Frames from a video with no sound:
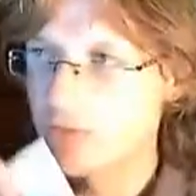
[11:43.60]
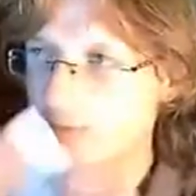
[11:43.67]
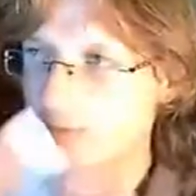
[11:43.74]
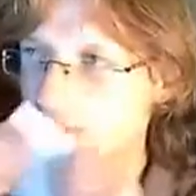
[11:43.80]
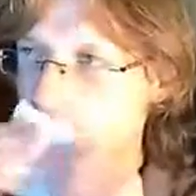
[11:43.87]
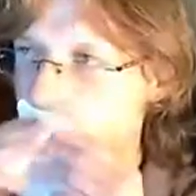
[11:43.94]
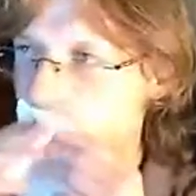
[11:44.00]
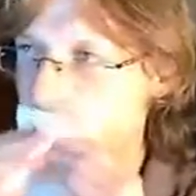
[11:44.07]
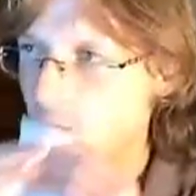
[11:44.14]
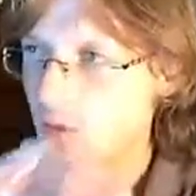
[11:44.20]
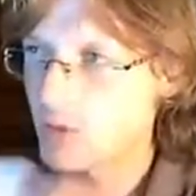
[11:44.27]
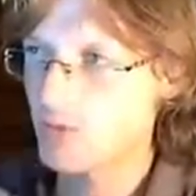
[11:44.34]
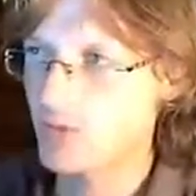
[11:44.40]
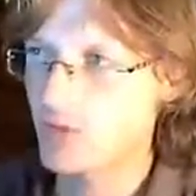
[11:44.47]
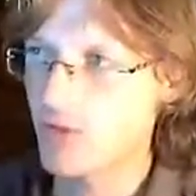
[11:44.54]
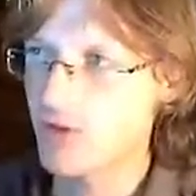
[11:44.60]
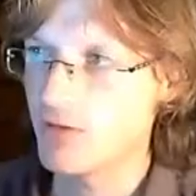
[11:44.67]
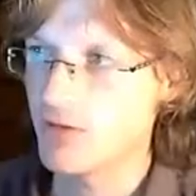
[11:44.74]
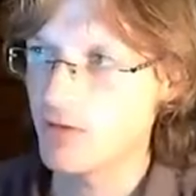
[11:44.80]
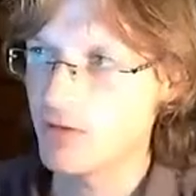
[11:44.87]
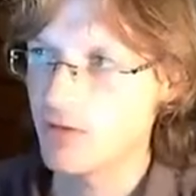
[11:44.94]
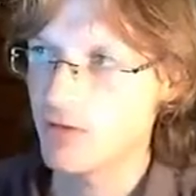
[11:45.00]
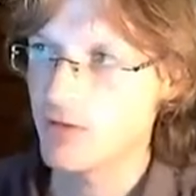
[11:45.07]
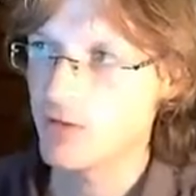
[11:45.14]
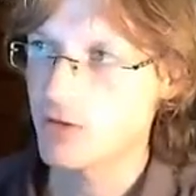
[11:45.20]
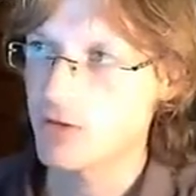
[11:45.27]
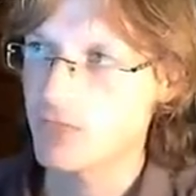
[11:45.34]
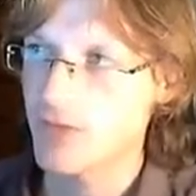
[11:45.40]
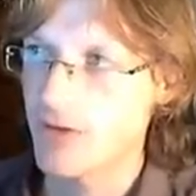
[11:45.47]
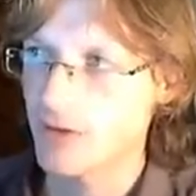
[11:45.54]
then, I'll just end it here and I'll
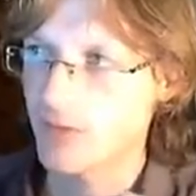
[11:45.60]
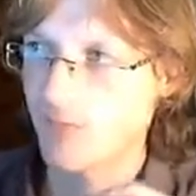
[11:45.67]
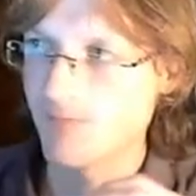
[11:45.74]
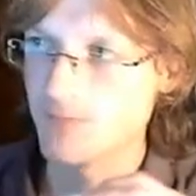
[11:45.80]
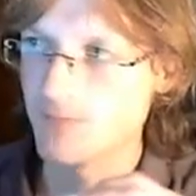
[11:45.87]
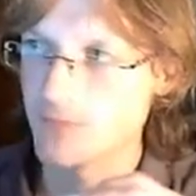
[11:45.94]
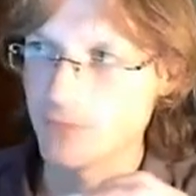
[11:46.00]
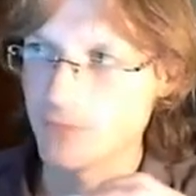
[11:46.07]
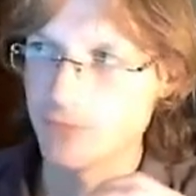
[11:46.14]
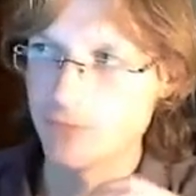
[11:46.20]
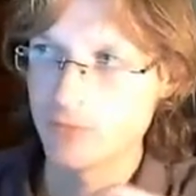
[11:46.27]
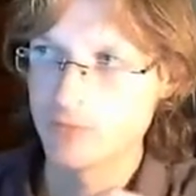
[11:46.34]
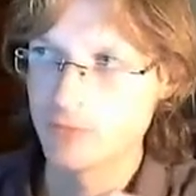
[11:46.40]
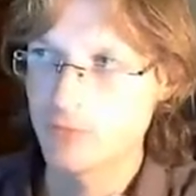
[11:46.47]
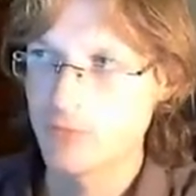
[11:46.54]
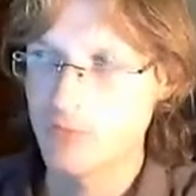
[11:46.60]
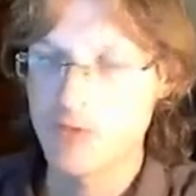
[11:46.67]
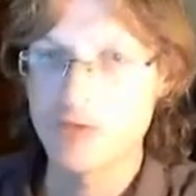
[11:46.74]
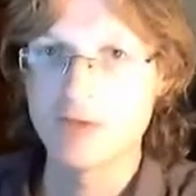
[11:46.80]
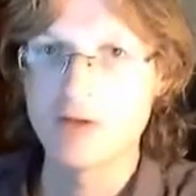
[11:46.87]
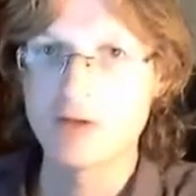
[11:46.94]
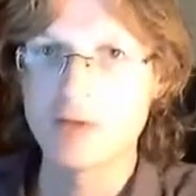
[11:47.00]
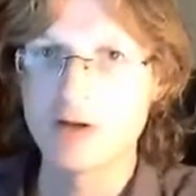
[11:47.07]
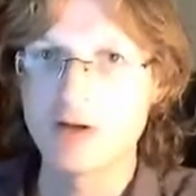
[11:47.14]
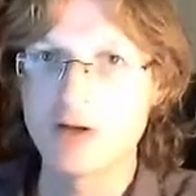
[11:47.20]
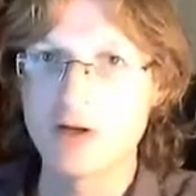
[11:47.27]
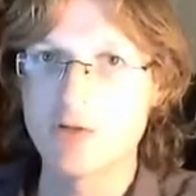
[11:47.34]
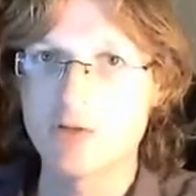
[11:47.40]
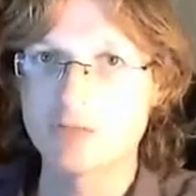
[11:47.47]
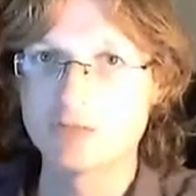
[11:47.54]
come back to you in about an
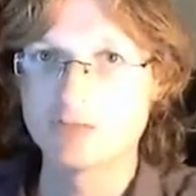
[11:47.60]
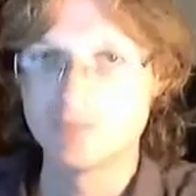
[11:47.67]
hour.